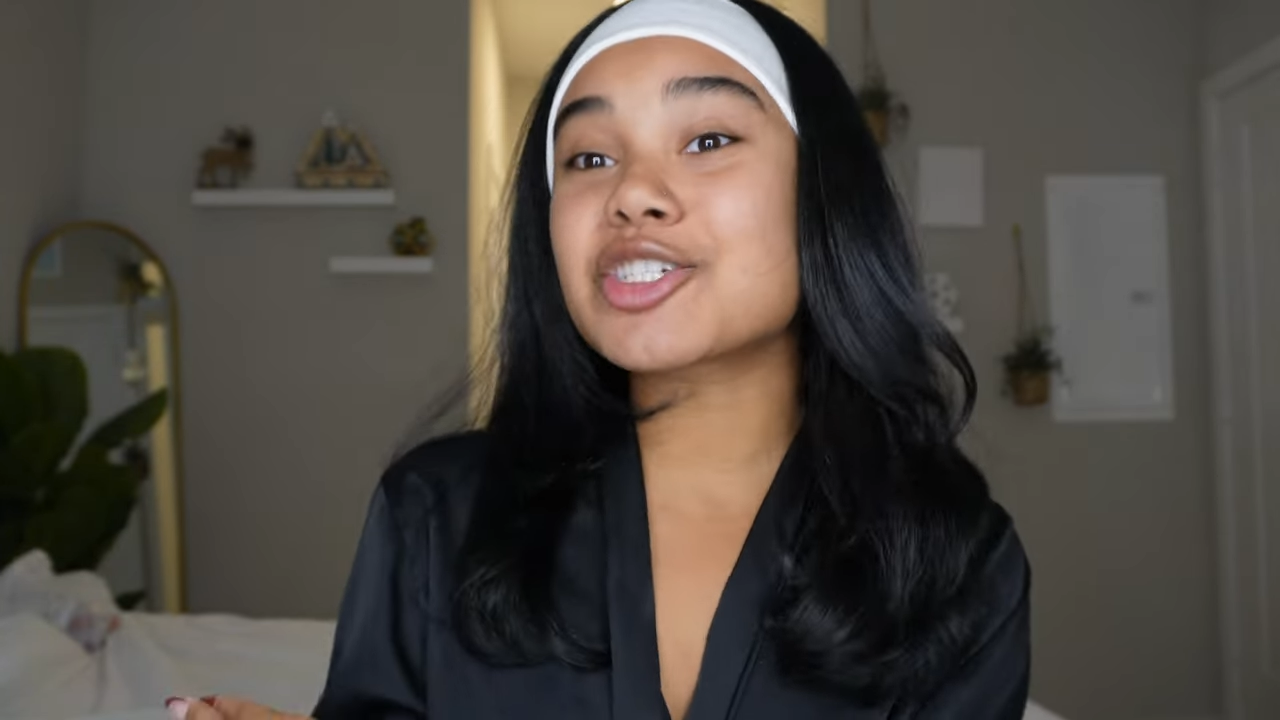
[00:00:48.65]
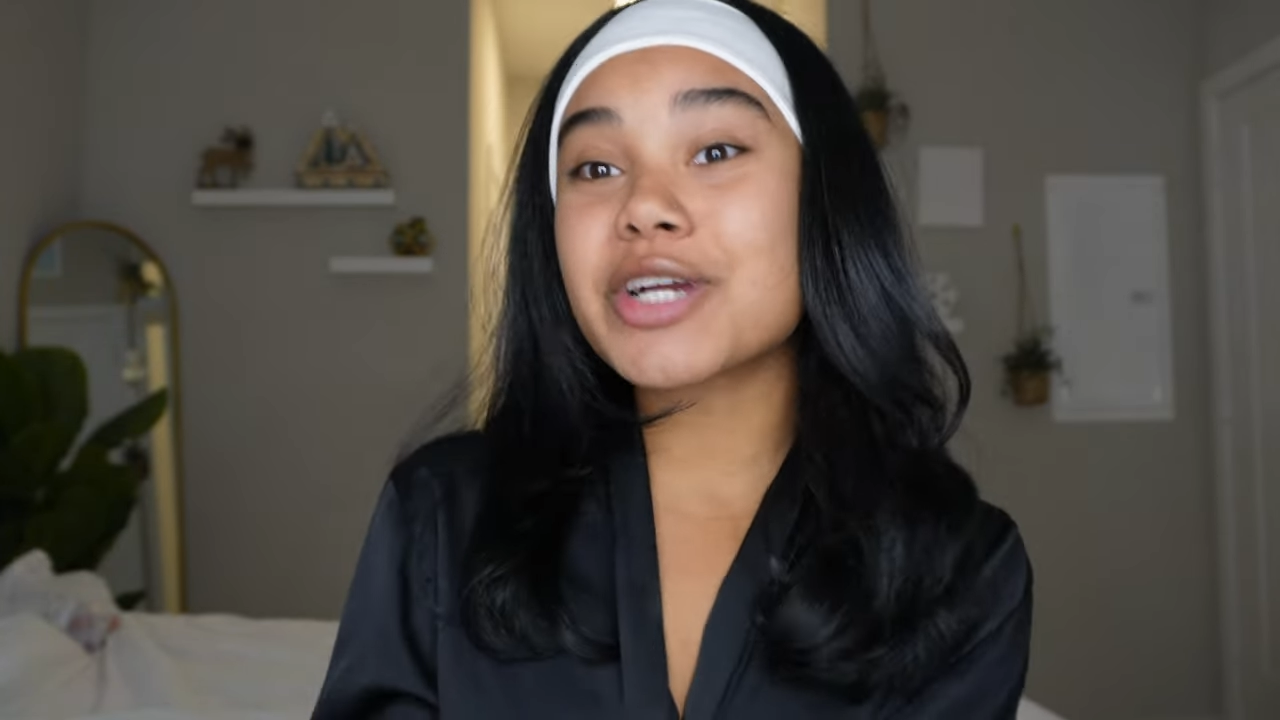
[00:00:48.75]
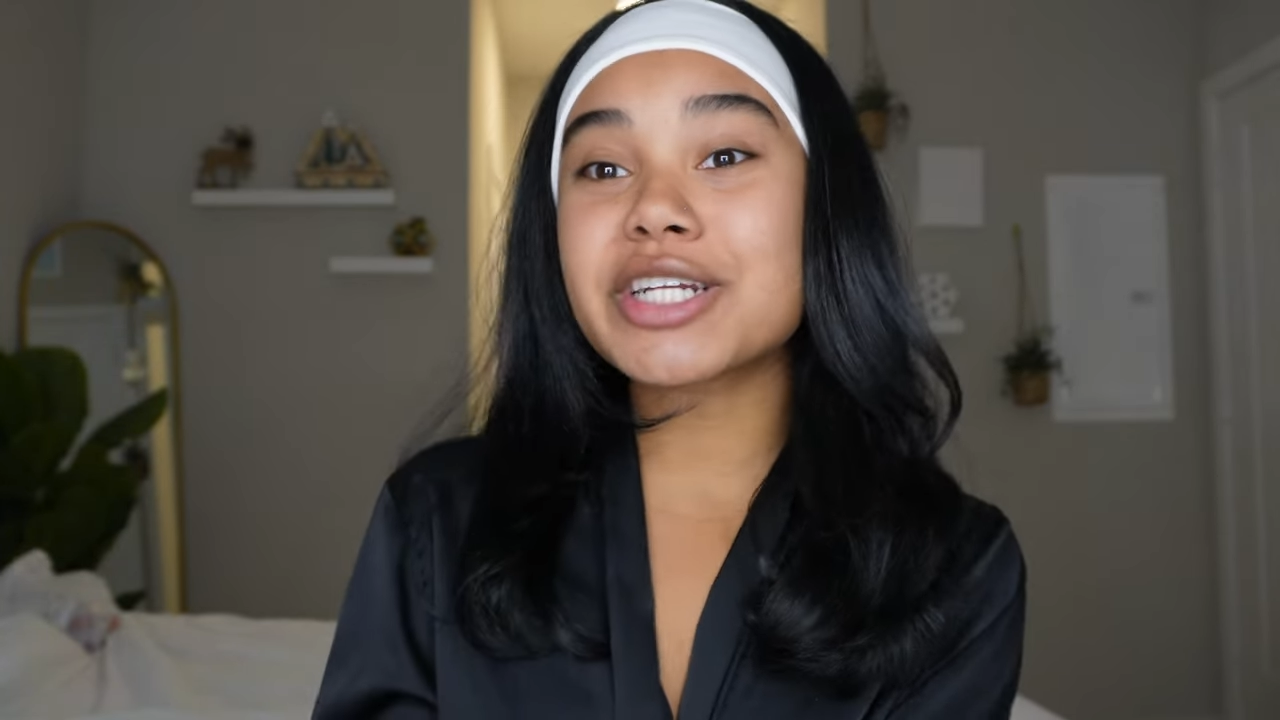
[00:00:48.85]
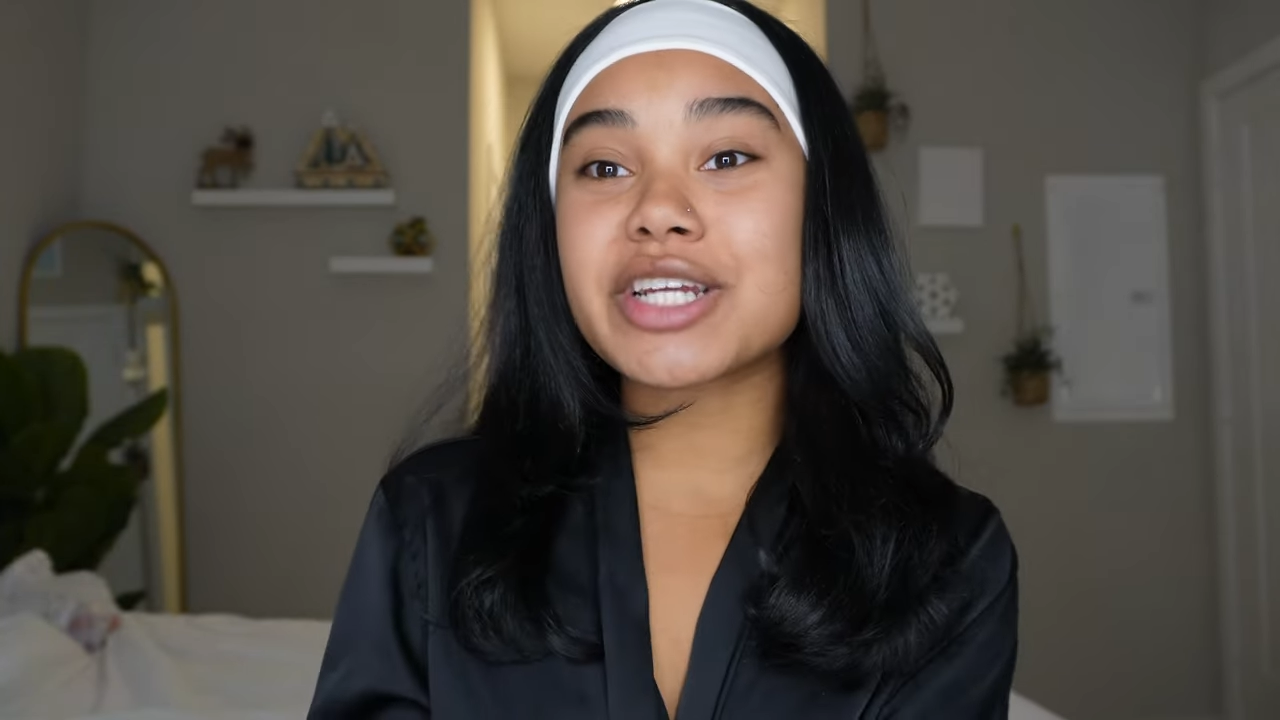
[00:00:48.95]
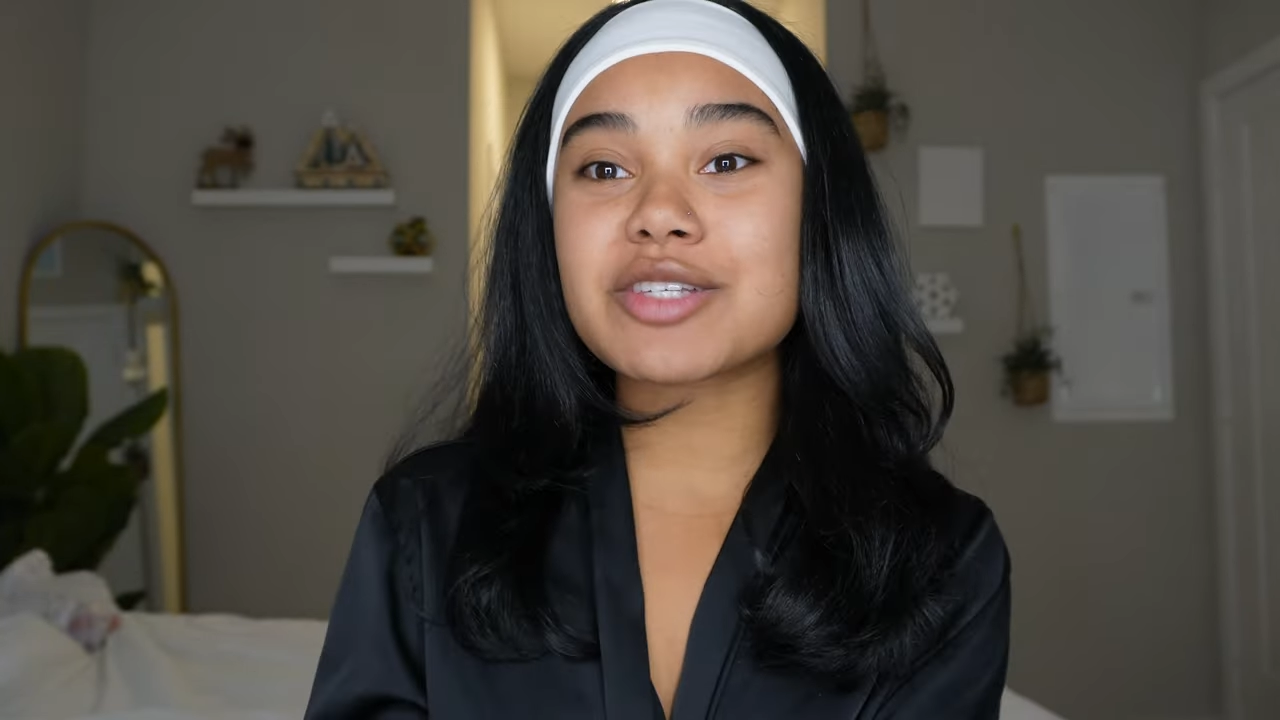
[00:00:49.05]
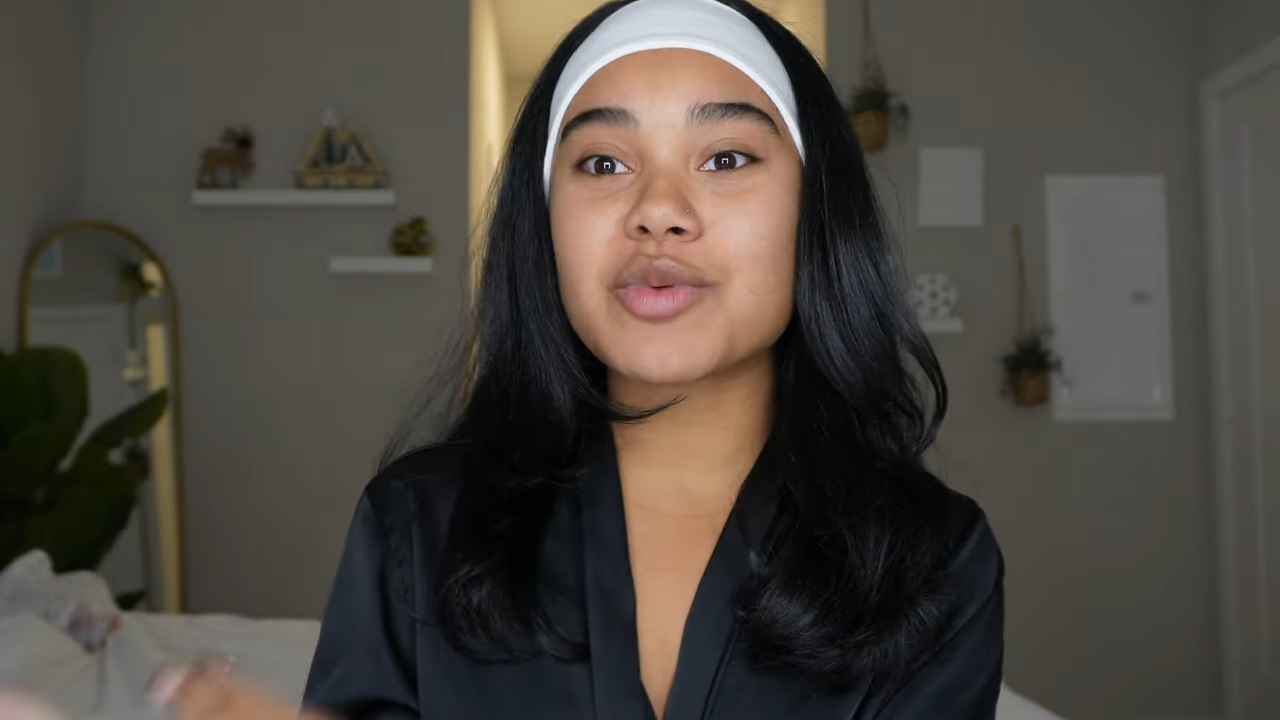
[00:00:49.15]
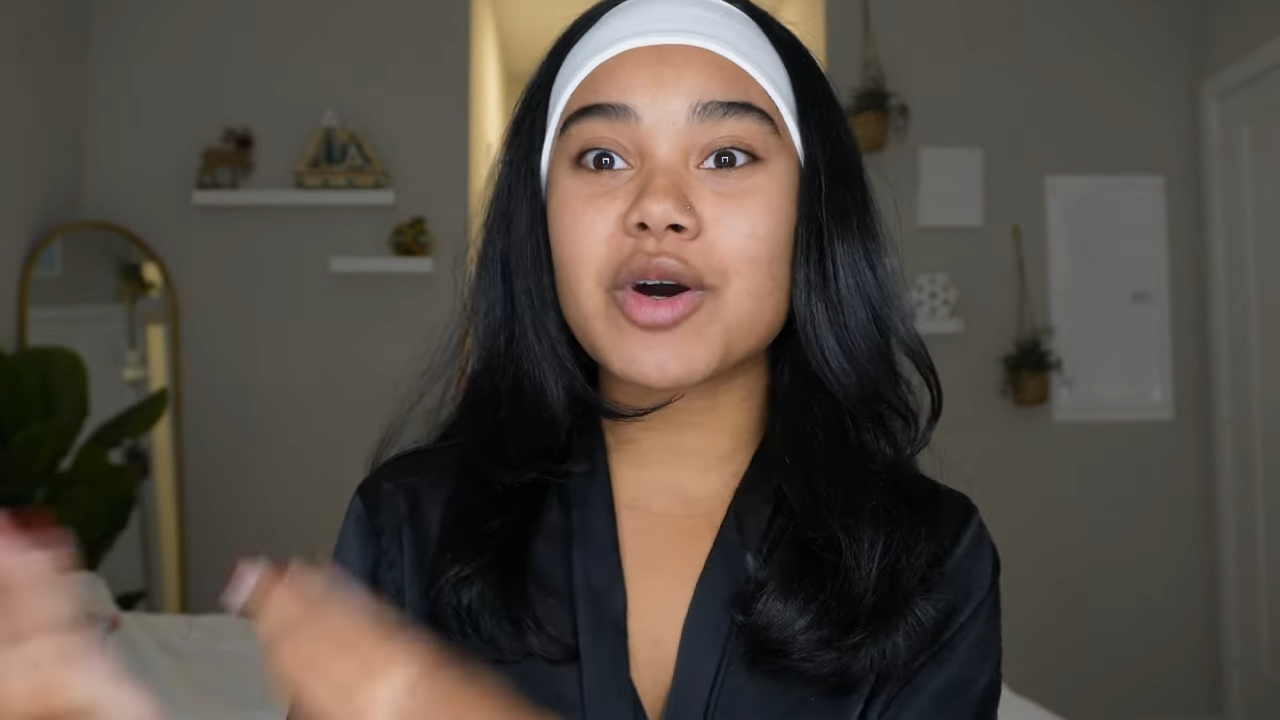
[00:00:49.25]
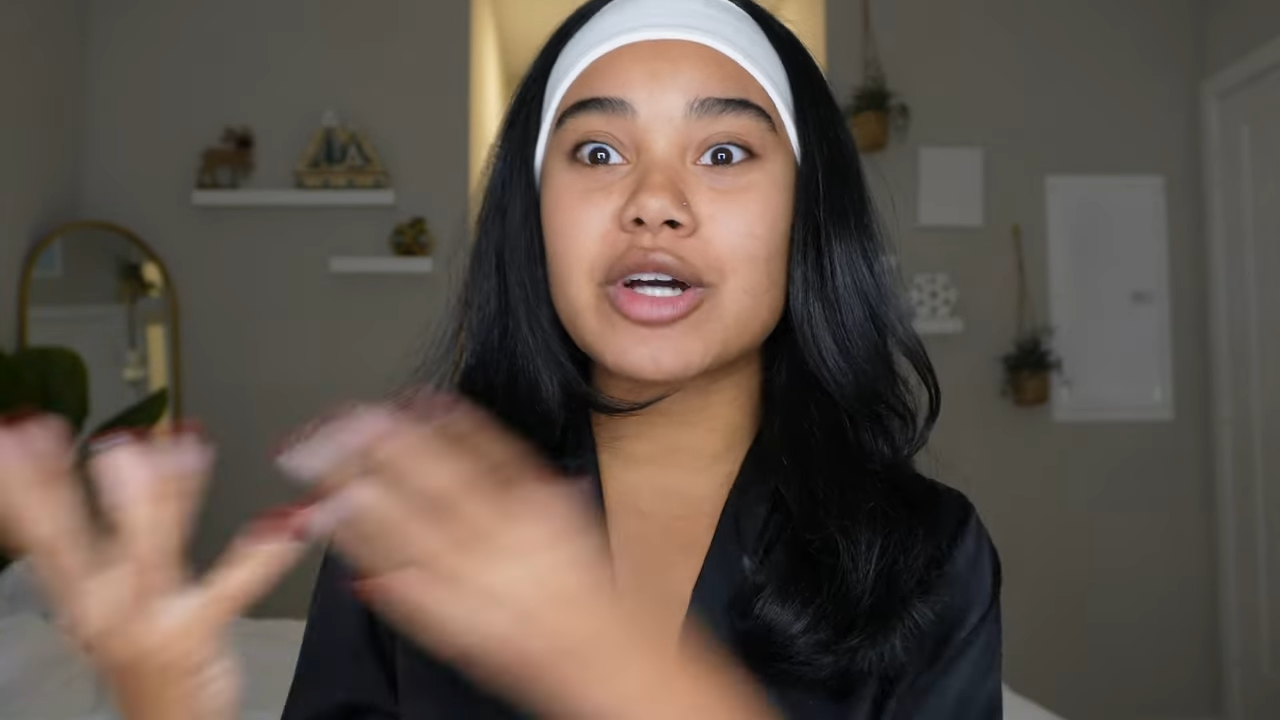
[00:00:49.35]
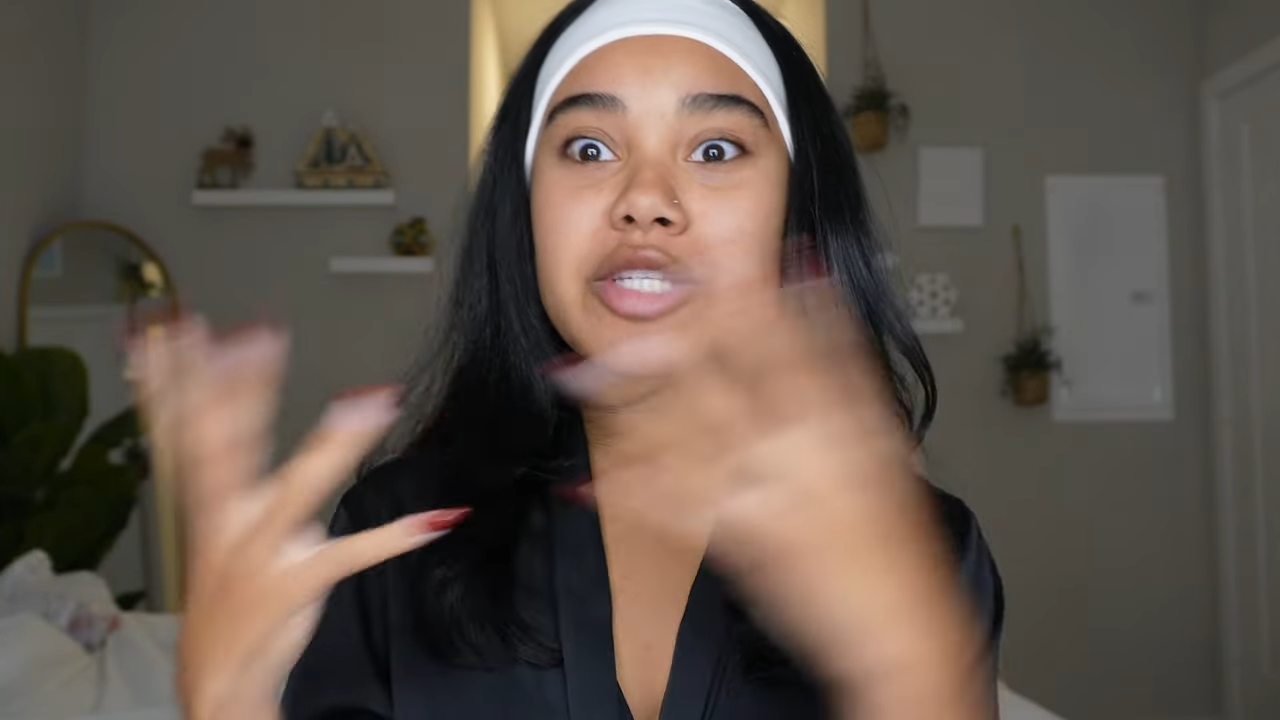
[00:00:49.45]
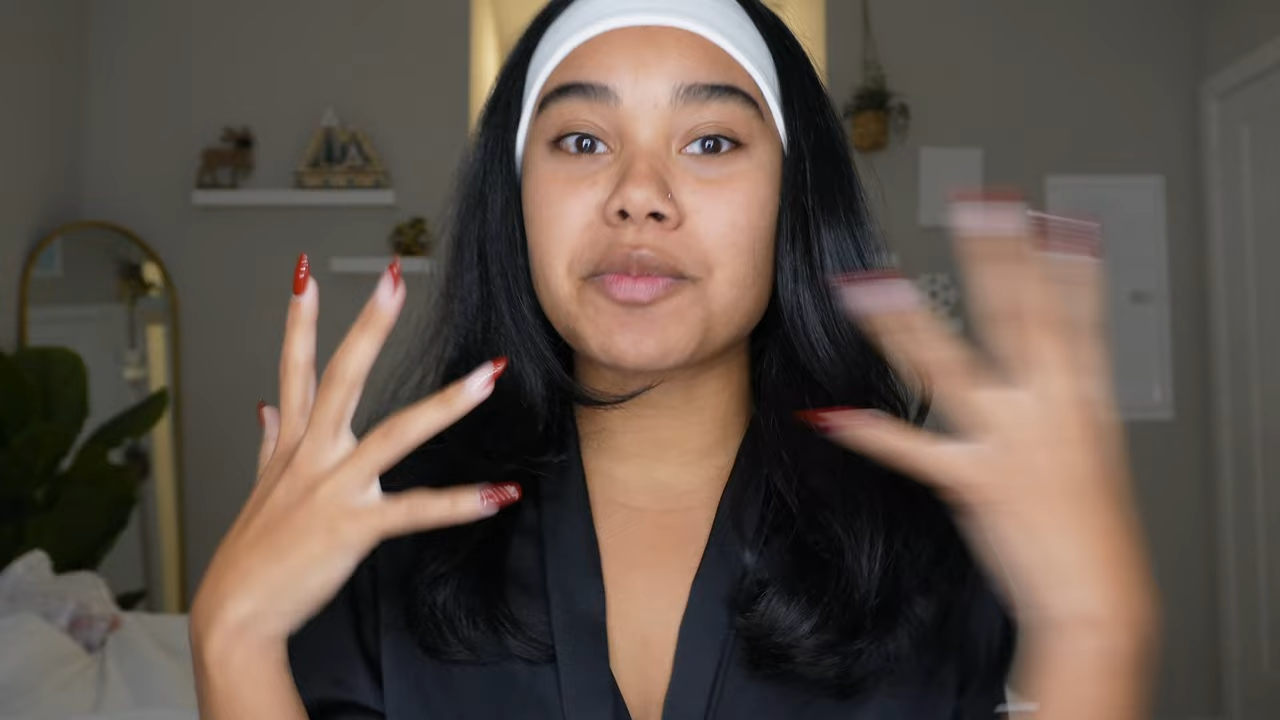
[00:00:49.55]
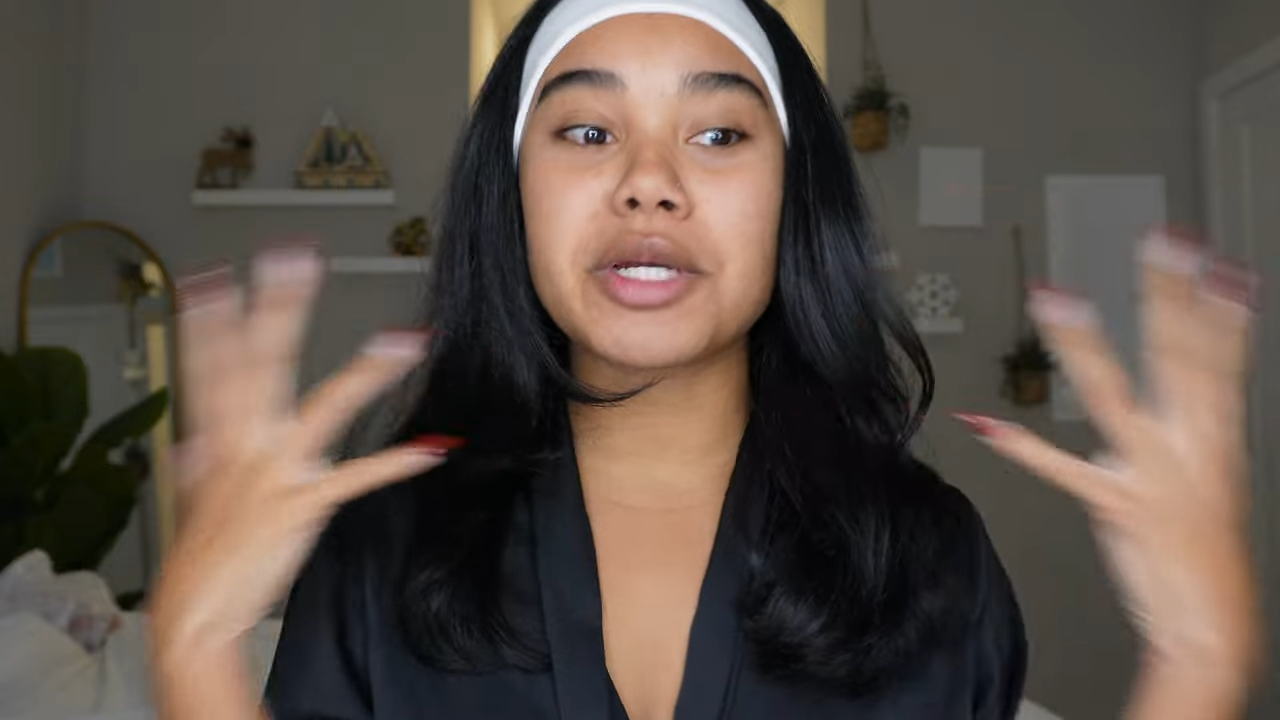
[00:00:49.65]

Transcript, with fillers: straightened as well is a